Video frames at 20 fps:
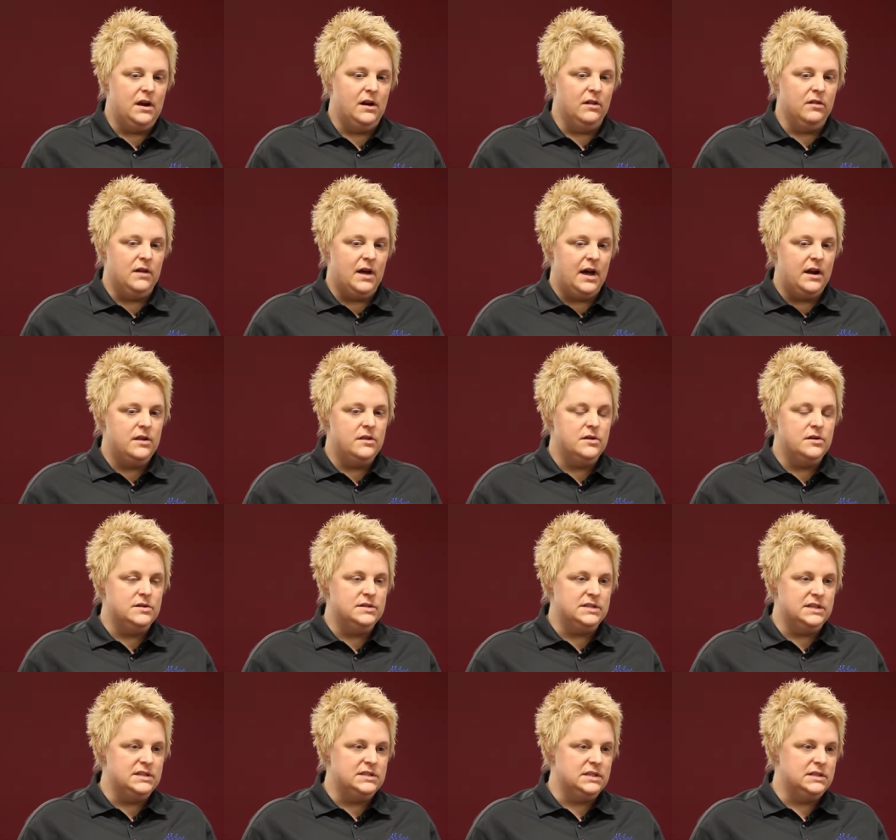a lot of
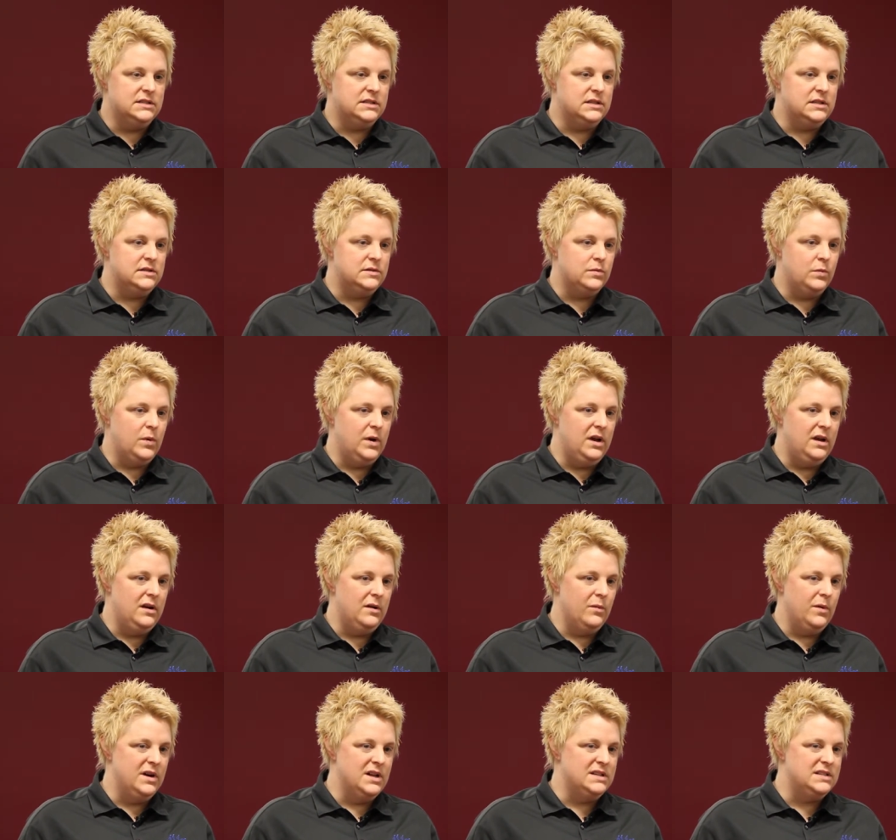those instances,
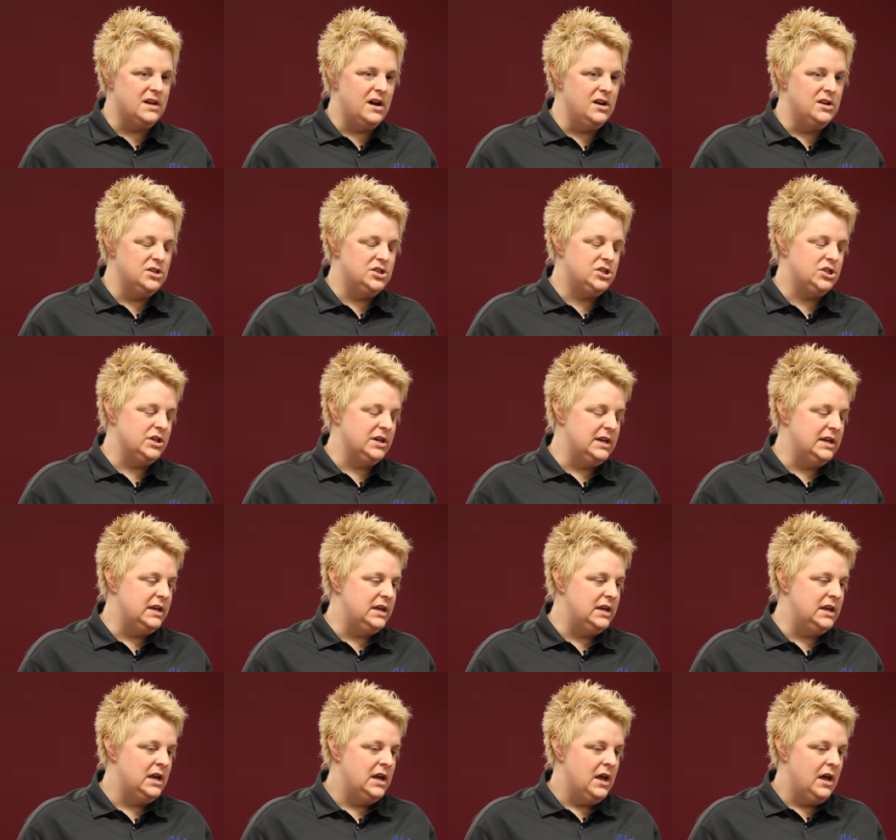when it's
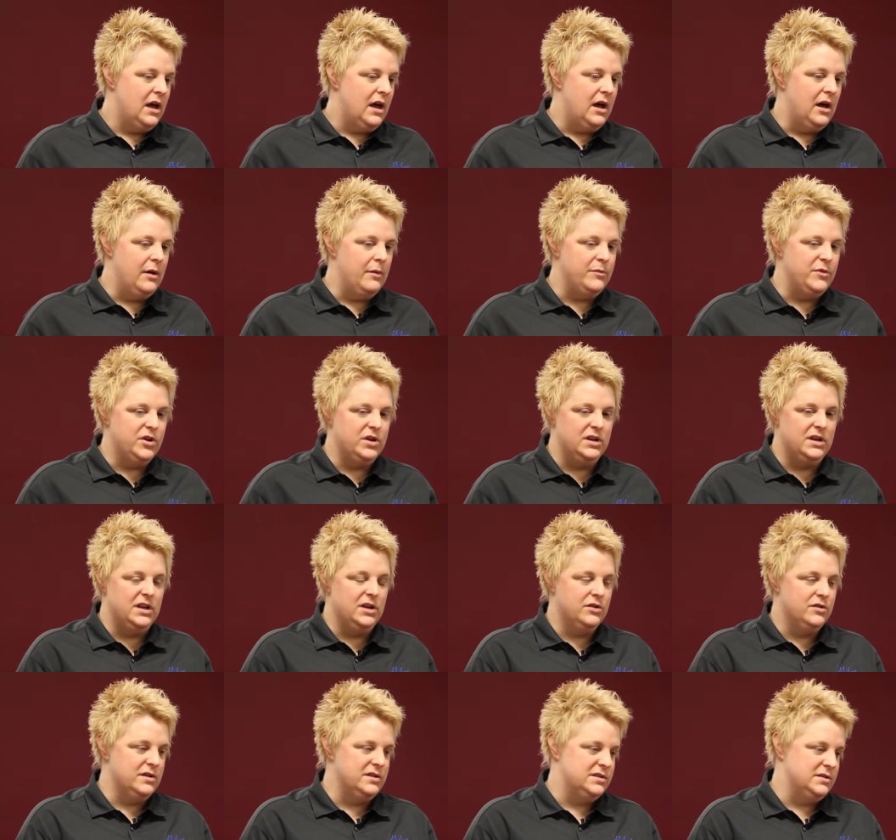untreated, you can
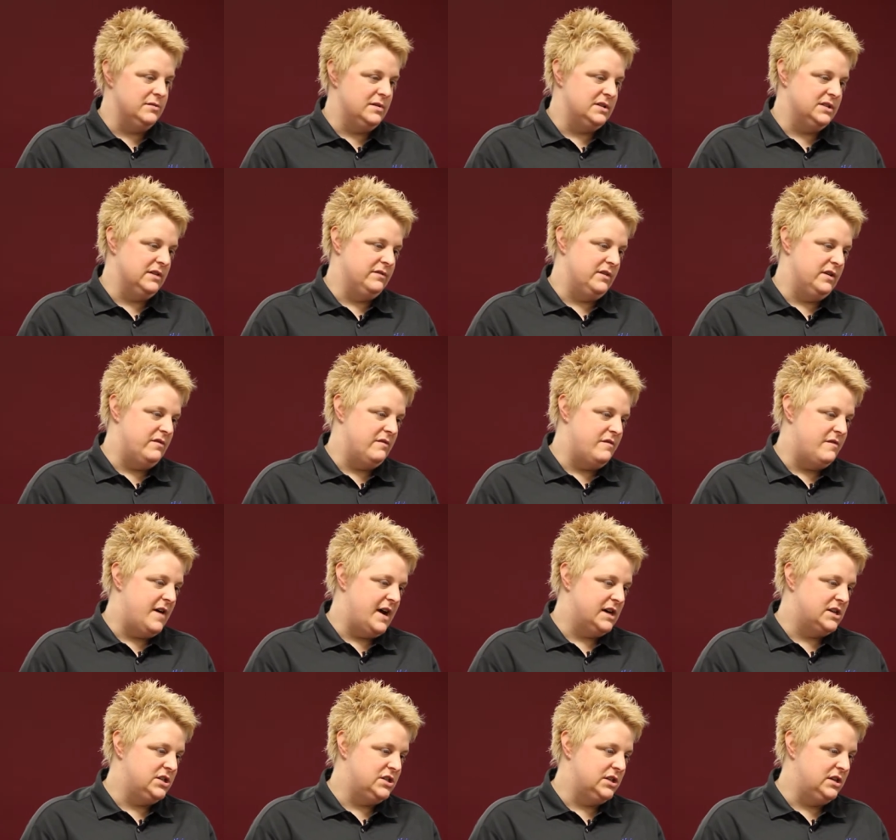increase the risk of an
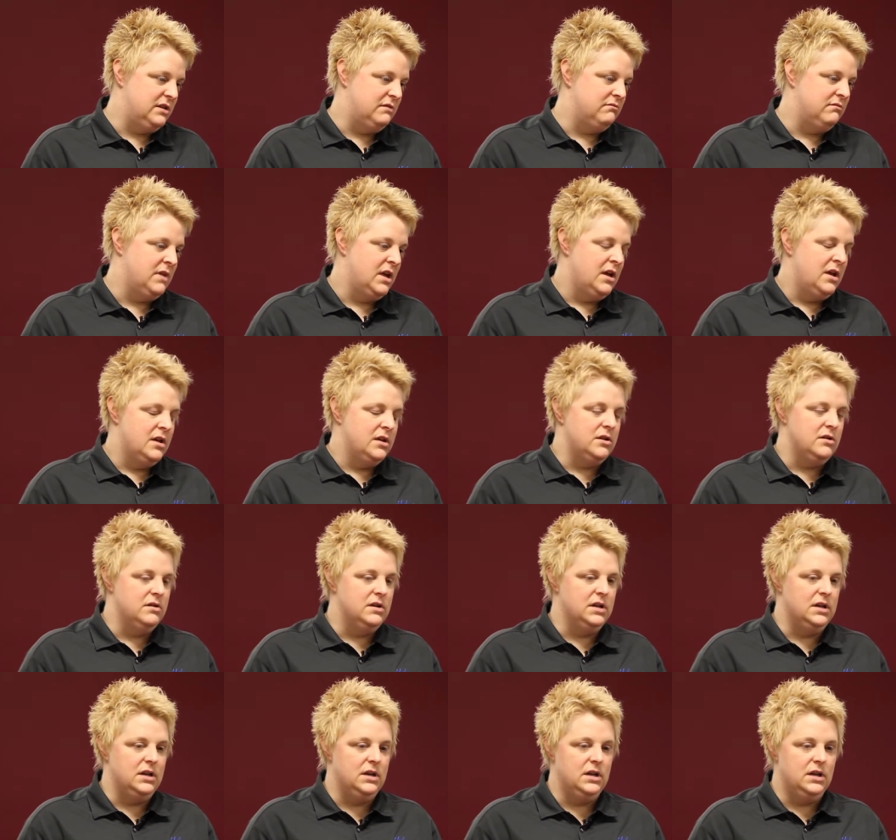infection. You
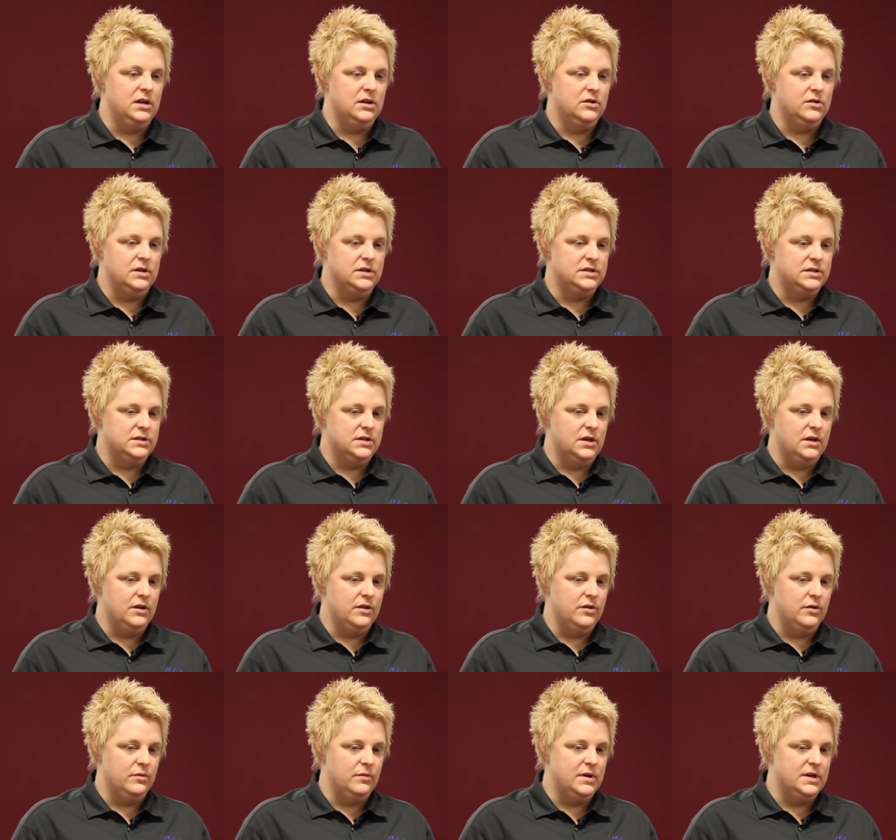can increase
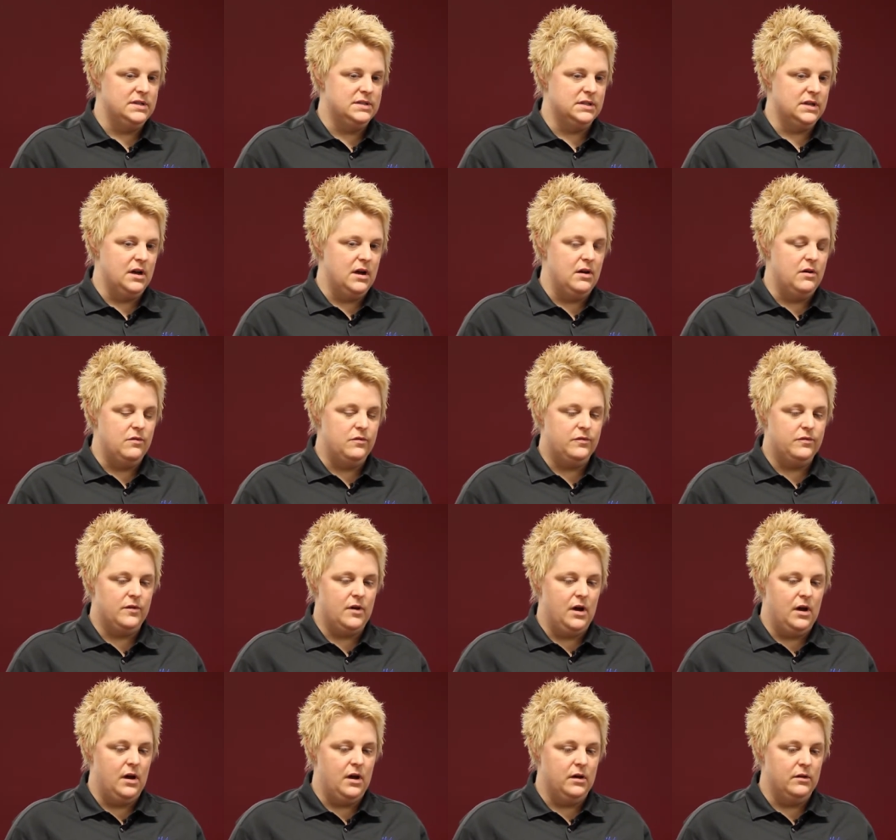the risk of
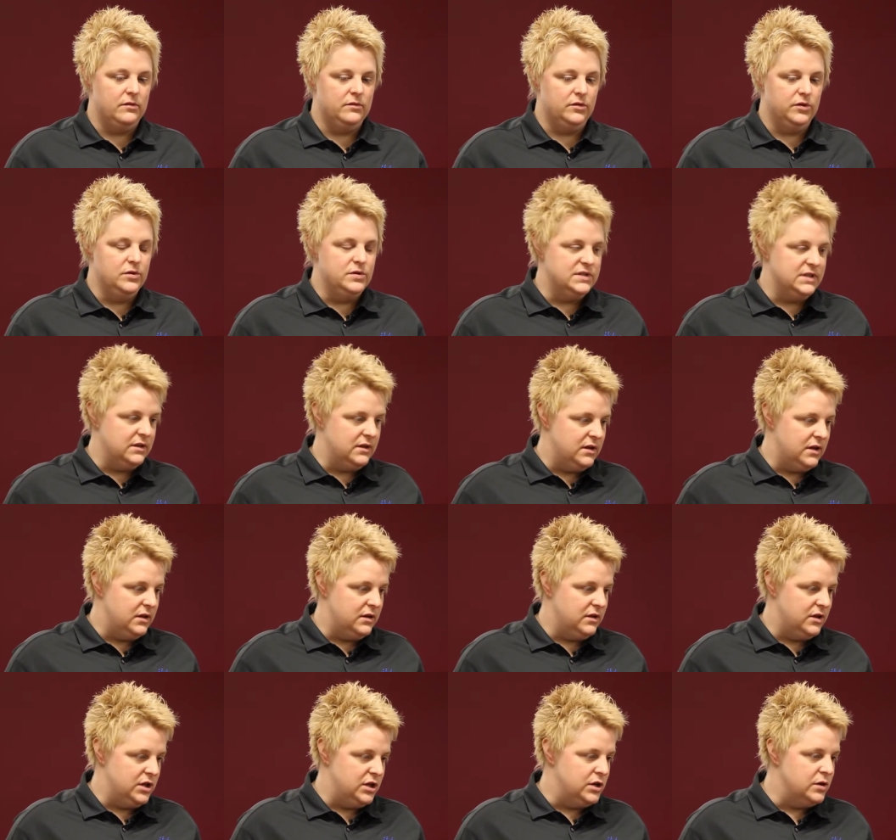
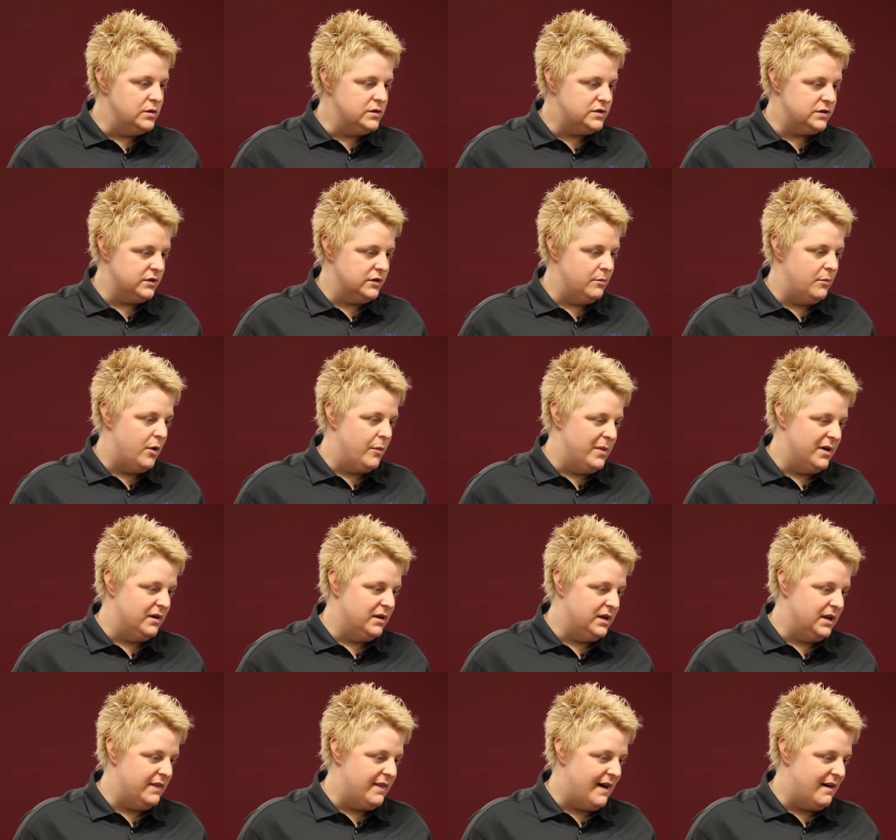losing the use or the
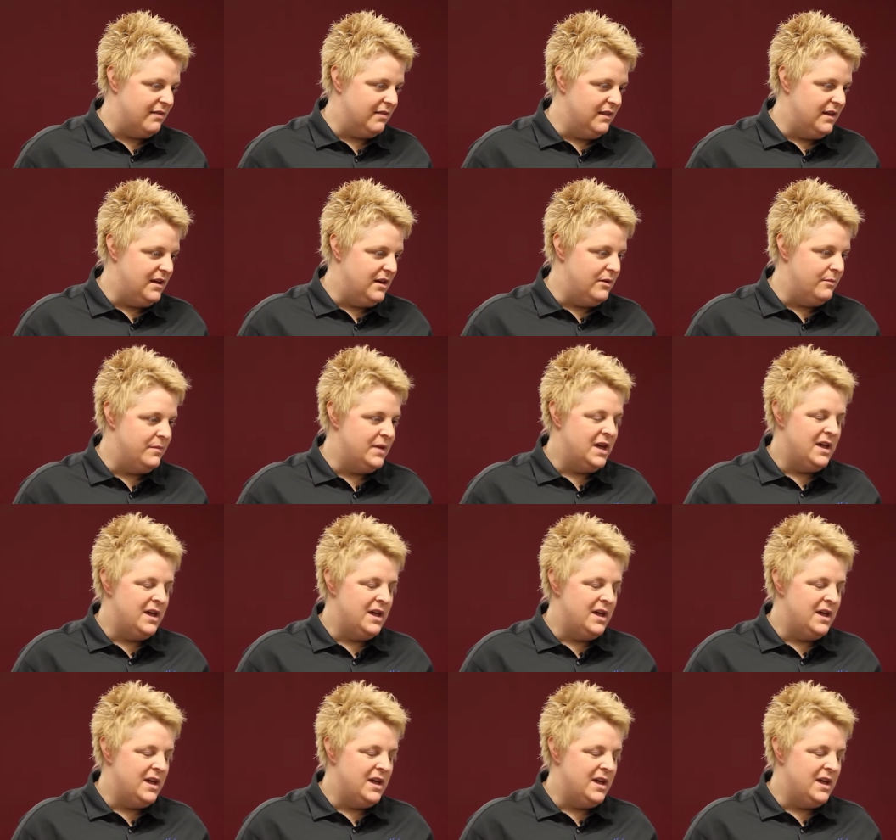mobility in that limb,